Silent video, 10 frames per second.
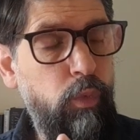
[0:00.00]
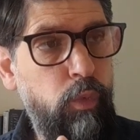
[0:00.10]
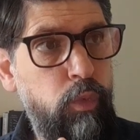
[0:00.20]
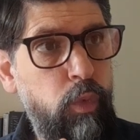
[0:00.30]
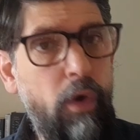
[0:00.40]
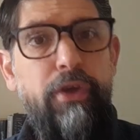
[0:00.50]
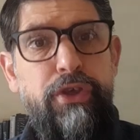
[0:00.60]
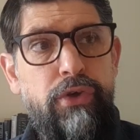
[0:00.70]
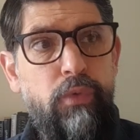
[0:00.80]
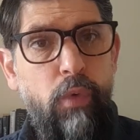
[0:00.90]
what
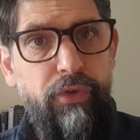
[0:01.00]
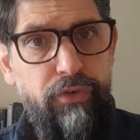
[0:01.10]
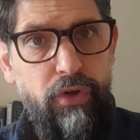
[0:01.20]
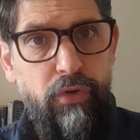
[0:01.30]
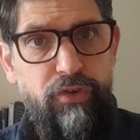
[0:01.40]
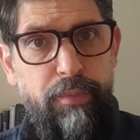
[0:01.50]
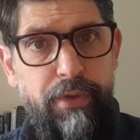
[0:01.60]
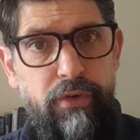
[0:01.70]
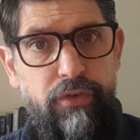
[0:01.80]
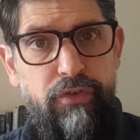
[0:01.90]
you want to
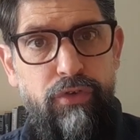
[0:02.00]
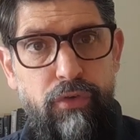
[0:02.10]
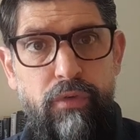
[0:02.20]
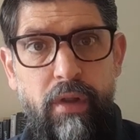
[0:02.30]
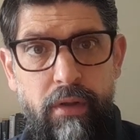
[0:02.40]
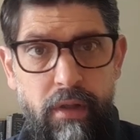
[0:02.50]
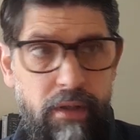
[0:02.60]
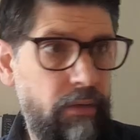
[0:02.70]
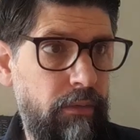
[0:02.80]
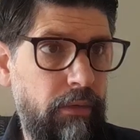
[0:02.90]
contribute to
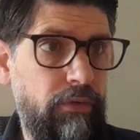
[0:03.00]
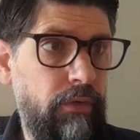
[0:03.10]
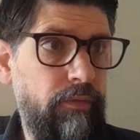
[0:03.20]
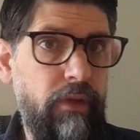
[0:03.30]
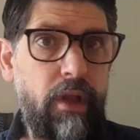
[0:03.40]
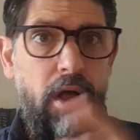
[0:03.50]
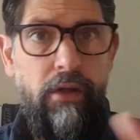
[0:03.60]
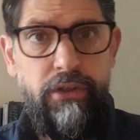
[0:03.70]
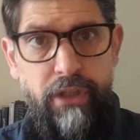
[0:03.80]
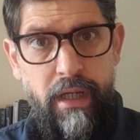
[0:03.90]
the sort of
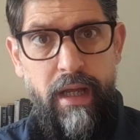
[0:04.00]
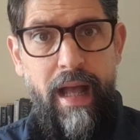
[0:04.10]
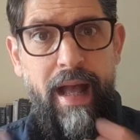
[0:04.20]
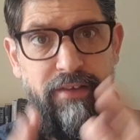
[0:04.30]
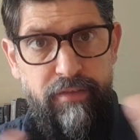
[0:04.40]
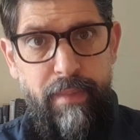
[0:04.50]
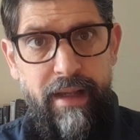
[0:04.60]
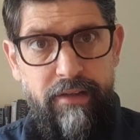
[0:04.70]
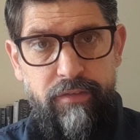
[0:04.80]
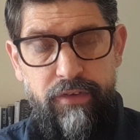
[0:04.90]
larger
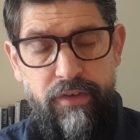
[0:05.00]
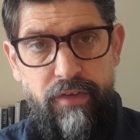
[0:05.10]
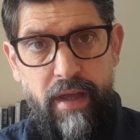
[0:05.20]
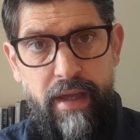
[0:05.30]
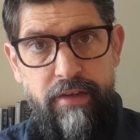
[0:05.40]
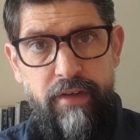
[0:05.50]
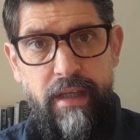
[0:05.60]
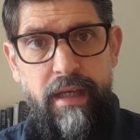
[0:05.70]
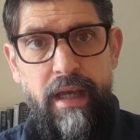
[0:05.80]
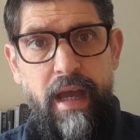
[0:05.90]
aspect of
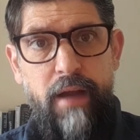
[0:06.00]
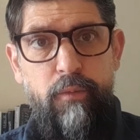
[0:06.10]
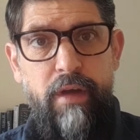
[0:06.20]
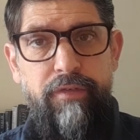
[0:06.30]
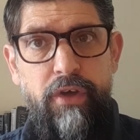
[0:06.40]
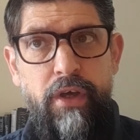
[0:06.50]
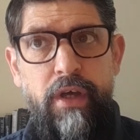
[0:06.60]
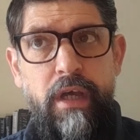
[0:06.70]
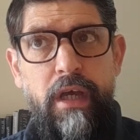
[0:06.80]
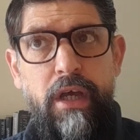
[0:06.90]
society, and whether
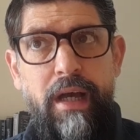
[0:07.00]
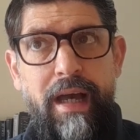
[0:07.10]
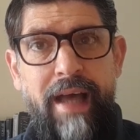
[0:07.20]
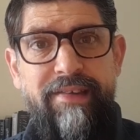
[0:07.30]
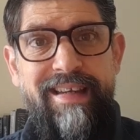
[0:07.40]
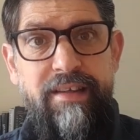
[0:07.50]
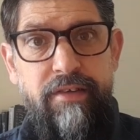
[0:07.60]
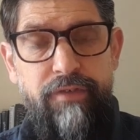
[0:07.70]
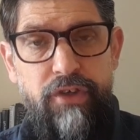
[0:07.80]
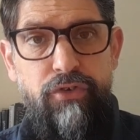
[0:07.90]
as an
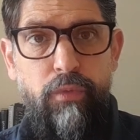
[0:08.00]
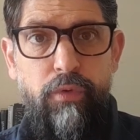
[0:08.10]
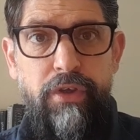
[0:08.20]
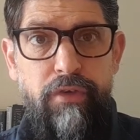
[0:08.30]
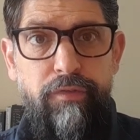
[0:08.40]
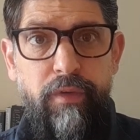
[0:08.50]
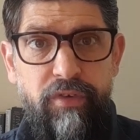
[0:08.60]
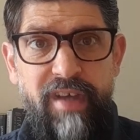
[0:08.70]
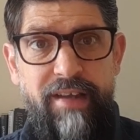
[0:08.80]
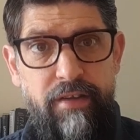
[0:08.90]
individual you feel
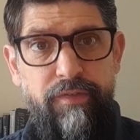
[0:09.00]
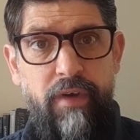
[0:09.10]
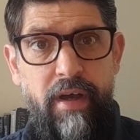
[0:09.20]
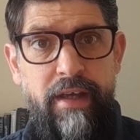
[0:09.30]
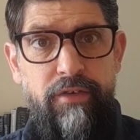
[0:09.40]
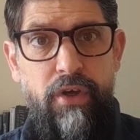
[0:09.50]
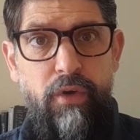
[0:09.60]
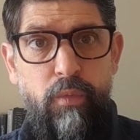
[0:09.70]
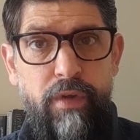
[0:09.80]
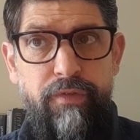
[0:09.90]
satisfied
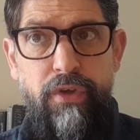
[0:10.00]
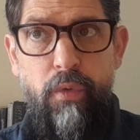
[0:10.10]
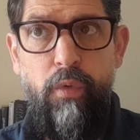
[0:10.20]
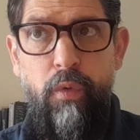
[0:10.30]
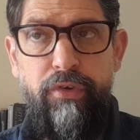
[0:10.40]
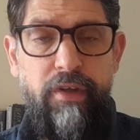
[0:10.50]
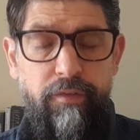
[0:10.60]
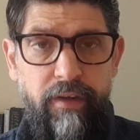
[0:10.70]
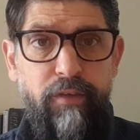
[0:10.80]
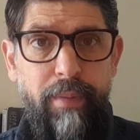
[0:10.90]
with your
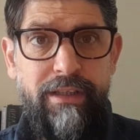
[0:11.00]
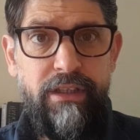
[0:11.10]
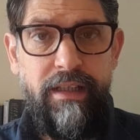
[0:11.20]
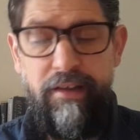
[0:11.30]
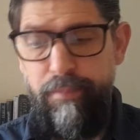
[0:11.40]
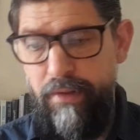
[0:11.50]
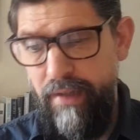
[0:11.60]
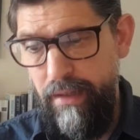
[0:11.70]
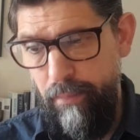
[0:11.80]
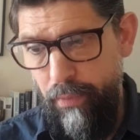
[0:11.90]
self-expression at this
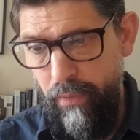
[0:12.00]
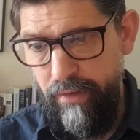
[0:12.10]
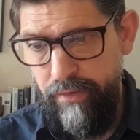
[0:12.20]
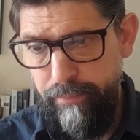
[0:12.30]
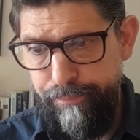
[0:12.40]
particular point.